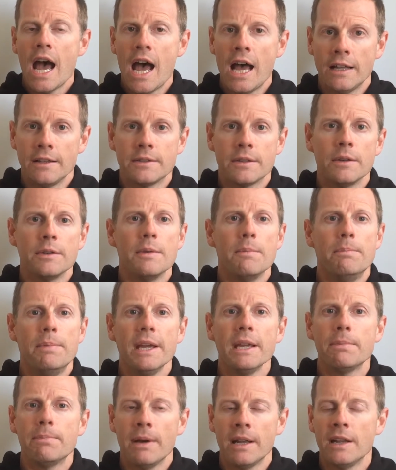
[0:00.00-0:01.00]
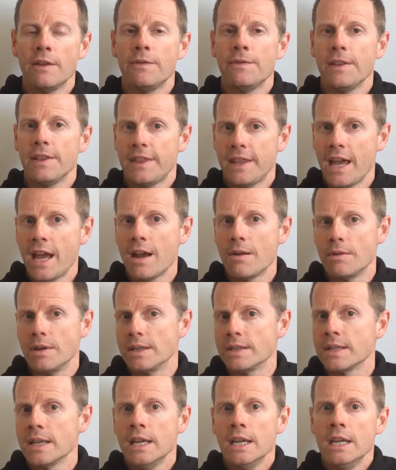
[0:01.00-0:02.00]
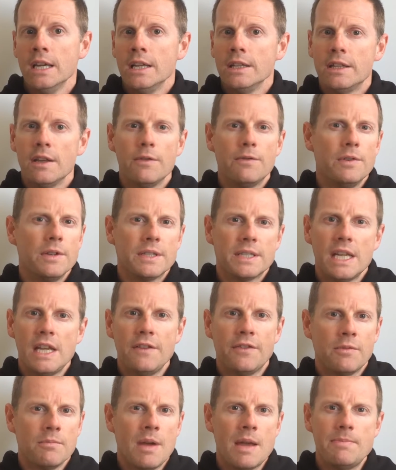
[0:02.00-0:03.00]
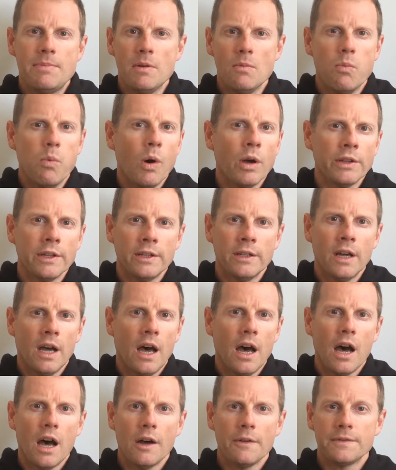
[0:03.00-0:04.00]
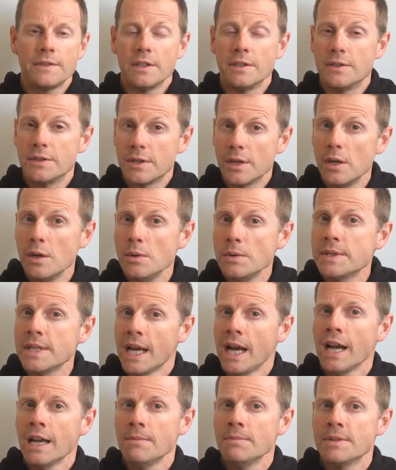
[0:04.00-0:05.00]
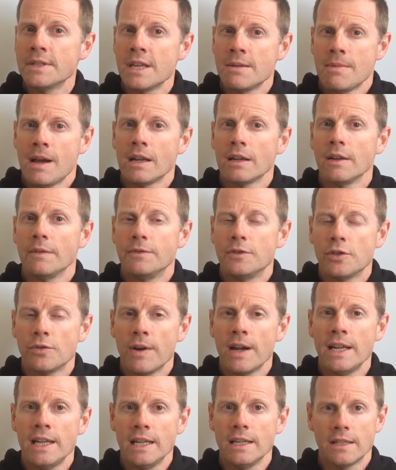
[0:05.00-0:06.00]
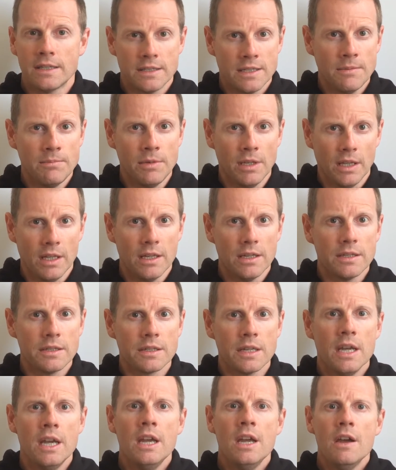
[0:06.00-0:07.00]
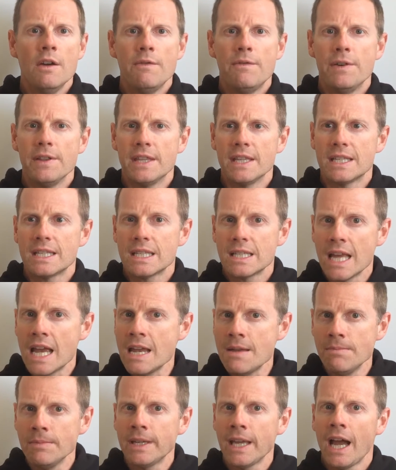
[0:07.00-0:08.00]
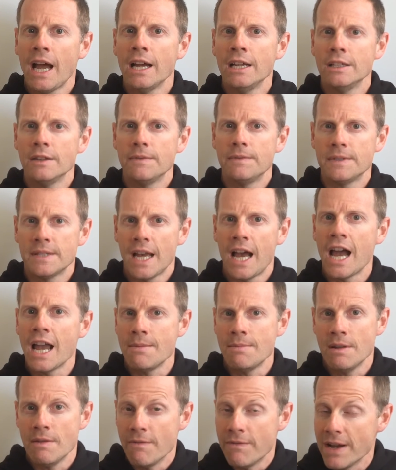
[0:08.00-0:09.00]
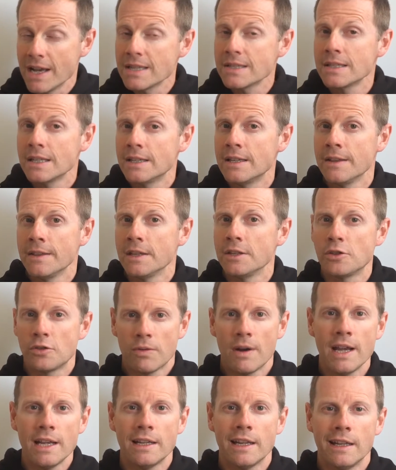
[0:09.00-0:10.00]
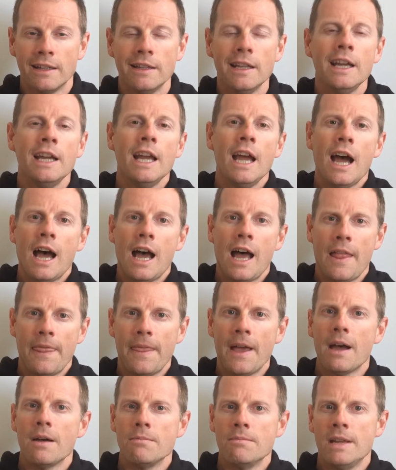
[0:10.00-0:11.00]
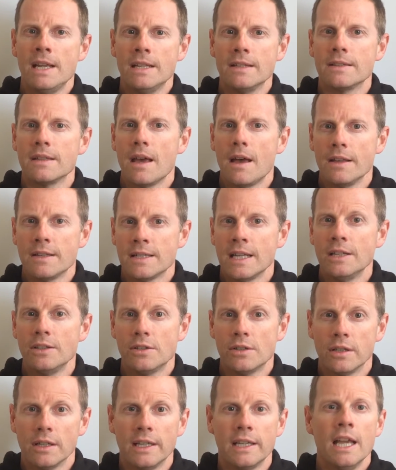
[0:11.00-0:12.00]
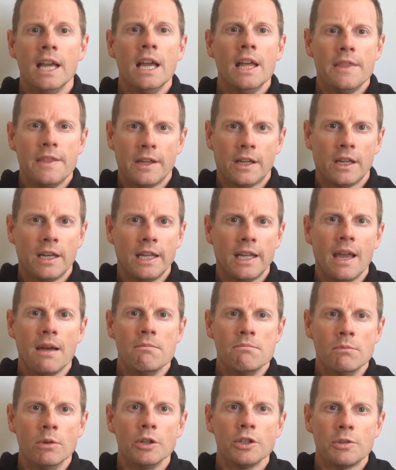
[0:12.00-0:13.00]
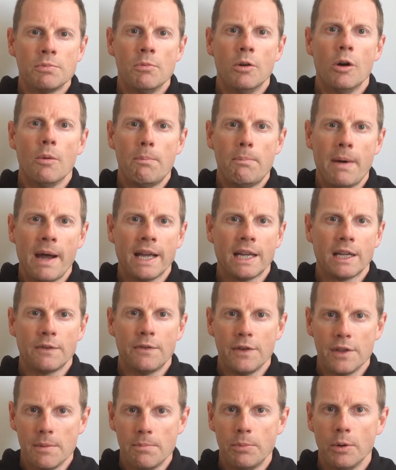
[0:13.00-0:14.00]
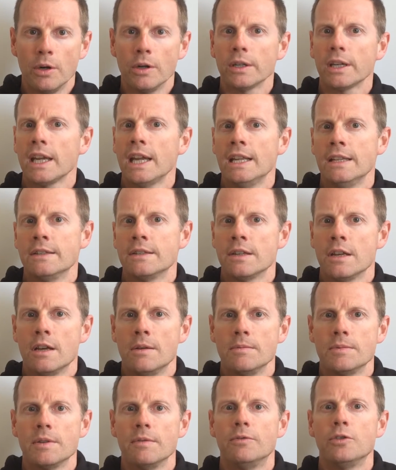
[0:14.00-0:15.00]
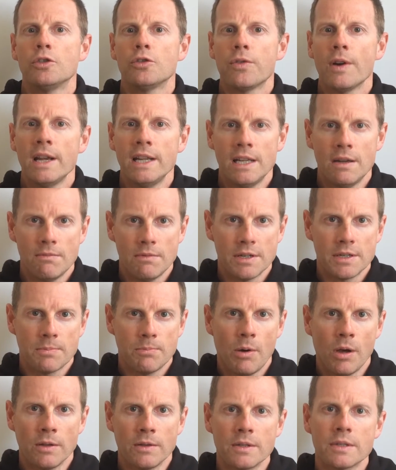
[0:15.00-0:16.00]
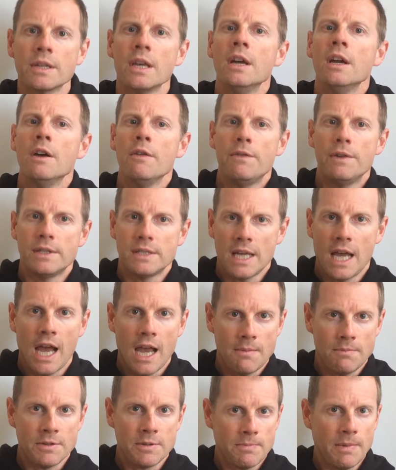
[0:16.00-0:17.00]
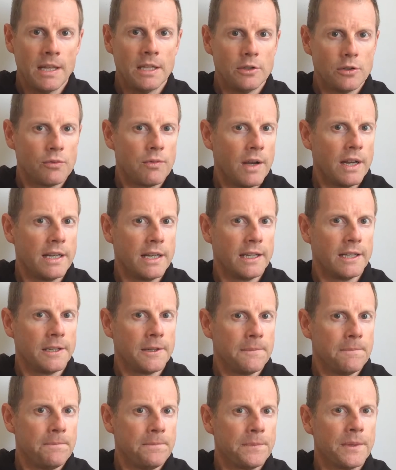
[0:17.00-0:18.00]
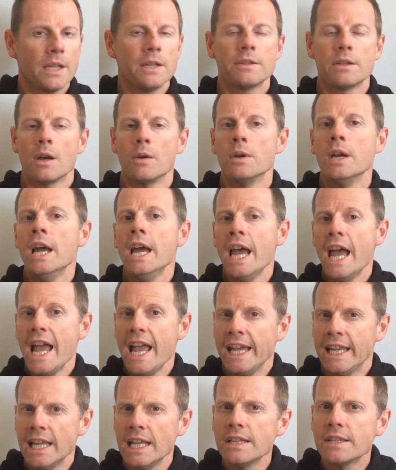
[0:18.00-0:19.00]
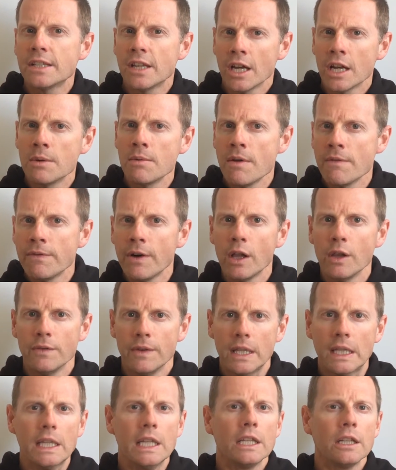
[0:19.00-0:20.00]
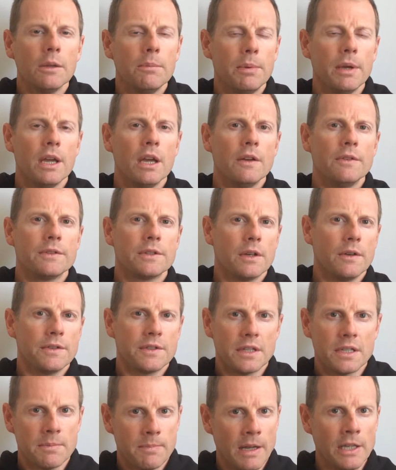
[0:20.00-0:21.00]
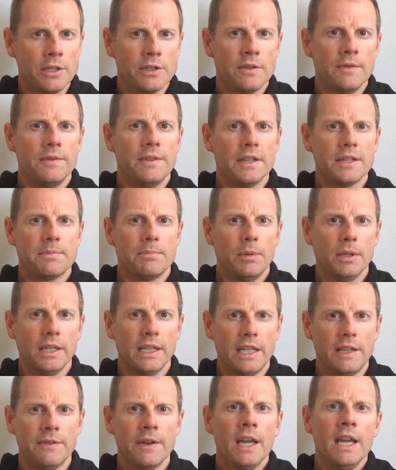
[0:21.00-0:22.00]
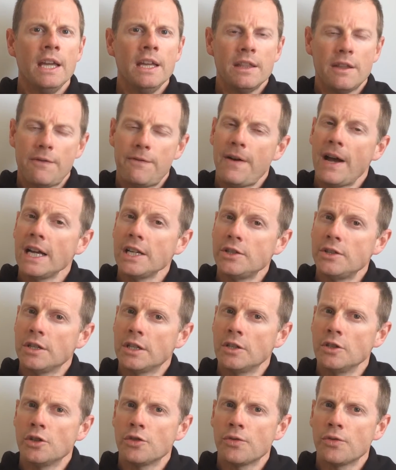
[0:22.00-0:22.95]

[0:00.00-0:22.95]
And so the big benefit there is they've received maybe 1.5 to 2 times the amount of training stimulus for the same kind of time invested in the training. And that means that essentially they're going to get much more bang for the buck in terms of training response for time spent training. So it is going to involve a little bit of sort of suspension of disbelief, the fact you can